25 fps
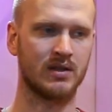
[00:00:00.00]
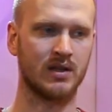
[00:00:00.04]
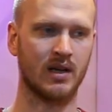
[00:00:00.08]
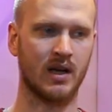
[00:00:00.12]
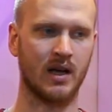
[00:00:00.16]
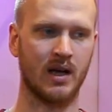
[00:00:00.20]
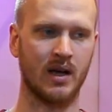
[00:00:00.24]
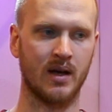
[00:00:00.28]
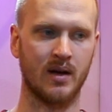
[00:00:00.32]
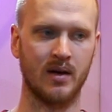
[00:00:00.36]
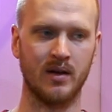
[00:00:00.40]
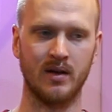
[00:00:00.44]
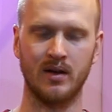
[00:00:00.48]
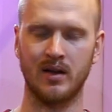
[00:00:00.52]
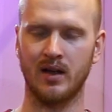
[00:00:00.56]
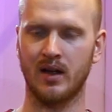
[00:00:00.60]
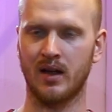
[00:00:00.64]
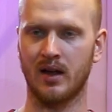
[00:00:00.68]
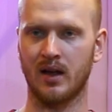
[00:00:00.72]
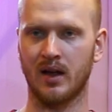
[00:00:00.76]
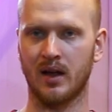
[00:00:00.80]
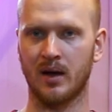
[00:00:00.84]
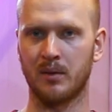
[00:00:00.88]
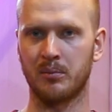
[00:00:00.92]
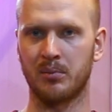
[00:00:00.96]

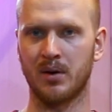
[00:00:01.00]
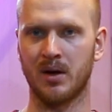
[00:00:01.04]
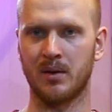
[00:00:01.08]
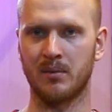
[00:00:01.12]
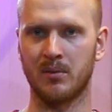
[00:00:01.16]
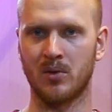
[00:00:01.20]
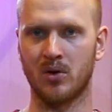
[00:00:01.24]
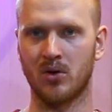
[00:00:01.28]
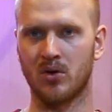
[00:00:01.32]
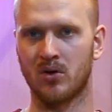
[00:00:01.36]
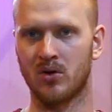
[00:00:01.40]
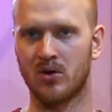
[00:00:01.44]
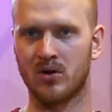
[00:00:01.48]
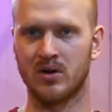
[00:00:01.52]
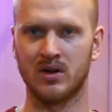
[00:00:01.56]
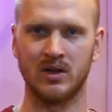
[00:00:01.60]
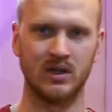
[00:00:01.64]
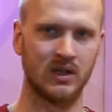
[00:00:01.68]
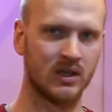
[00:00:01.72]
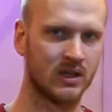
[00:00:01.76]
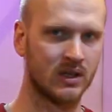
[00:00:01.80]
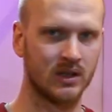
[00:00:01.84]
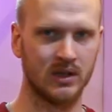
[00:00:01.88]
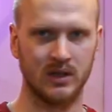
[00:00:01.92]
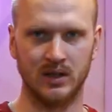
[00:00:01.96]
a bit more
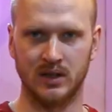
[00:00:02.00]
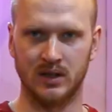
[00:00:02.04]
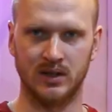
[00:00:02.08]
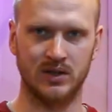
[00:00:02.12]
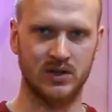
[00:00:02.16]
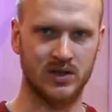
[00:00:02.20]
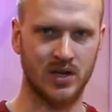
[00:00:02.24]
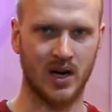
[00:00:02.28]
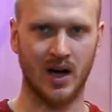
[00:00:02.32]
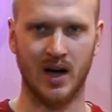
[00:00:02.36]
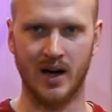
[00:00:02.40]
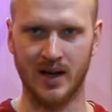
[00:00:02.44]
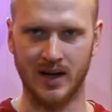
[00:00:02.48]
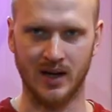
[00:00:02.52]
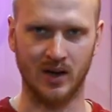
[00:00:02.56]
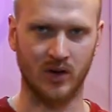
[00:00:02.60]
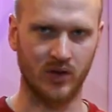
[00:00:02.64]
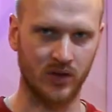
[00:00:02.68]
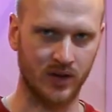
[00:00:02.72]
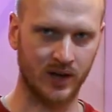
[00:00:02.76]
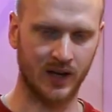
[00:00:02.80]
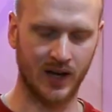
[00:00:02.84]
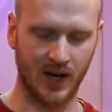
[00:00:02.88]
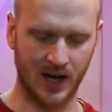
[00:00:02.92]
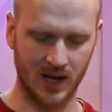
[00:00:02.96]
tight
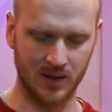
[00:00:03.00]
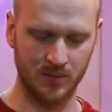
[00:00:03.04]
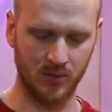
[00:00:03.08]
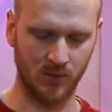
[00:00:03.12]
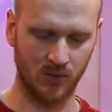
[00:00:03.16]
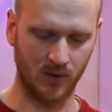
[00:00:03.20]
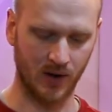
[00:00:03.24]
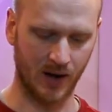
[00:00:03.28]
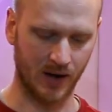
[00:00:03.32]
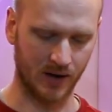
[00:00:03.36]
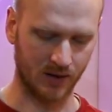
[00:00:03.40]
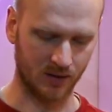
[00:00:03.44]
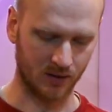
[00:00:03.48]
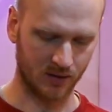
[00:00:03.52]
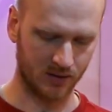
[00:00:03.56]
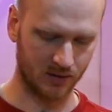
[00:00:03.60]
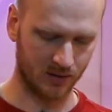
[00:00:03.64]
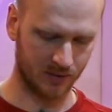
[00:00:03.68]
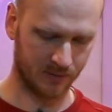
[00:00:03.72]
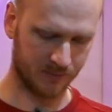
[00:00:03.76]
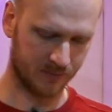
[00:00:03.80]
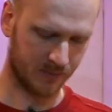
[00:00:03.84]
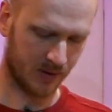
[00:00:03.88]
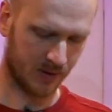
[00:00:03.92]
on the cable length.